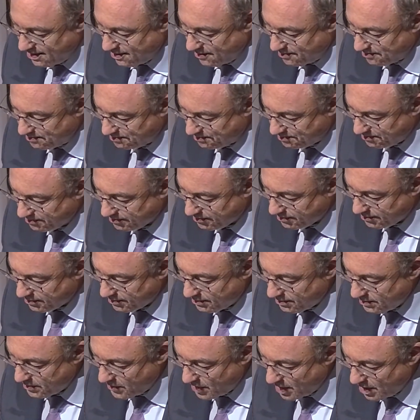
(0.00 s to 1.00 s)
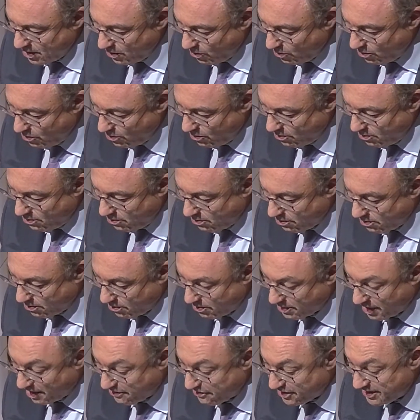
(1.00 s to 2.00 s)
on the digital matters, that
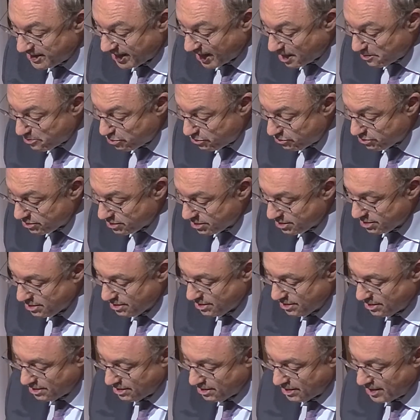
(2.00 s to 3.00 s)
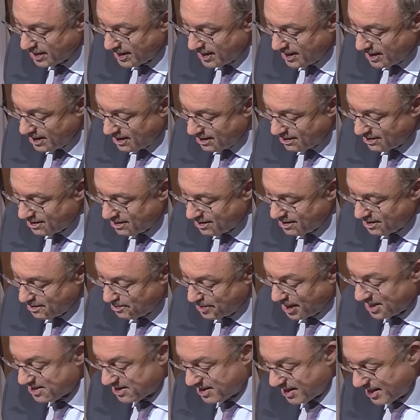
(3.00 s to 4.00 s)
is, we've given answers
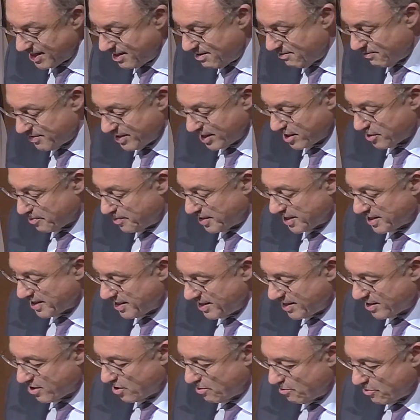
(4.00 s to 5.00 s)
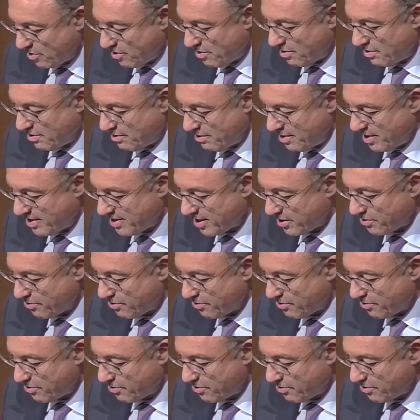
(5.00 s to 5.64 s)
which have been